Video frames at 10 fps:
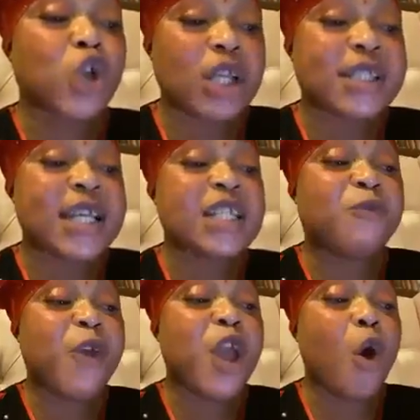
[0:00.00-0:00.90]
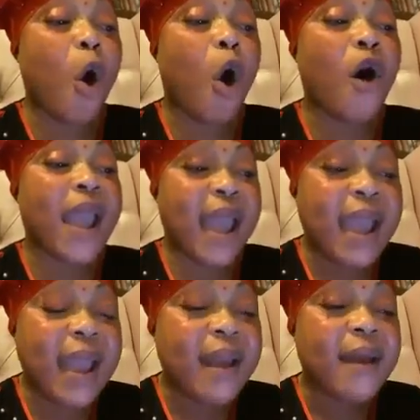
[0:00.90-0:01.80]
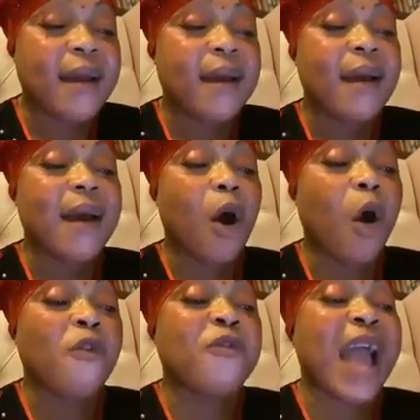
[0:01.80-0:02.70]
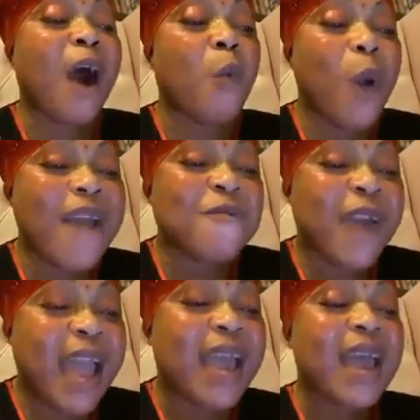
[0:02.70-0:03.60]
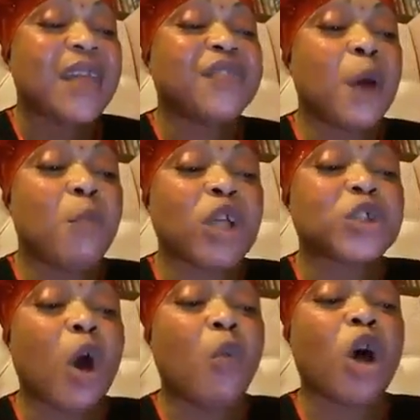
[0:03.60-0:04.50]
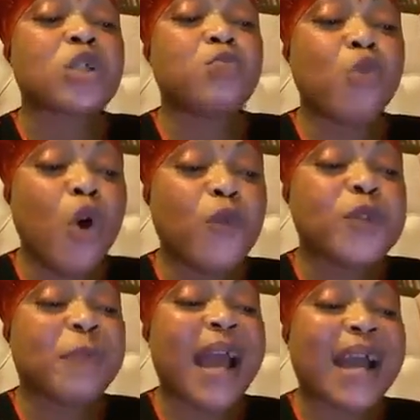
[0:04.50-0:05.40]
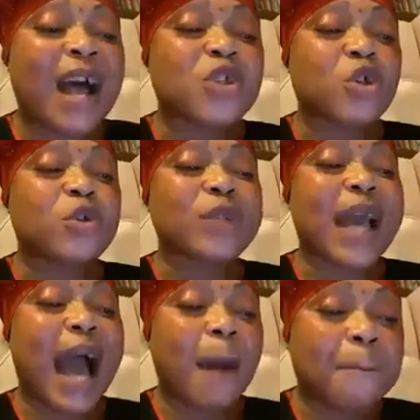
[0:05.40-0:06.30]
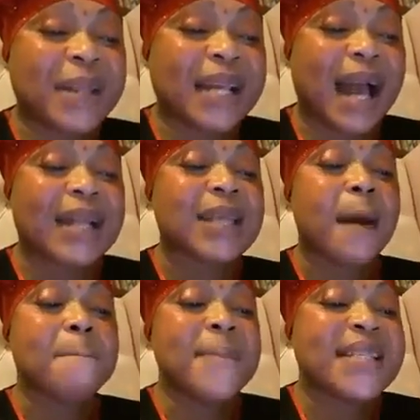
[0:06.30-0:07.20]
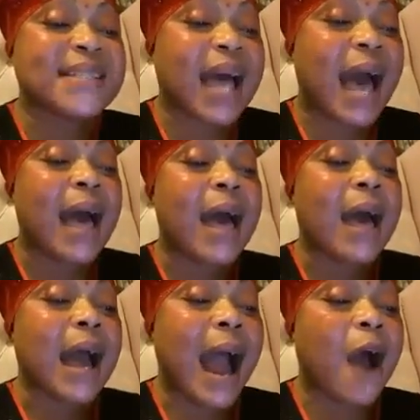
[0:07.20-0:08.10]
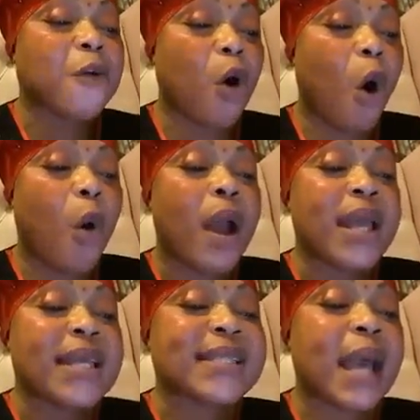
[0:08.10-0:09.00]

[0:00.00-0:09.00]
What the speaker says: Justice VOA Oviawe, the motion was moved by counsel to the applicant, Mr. R.O.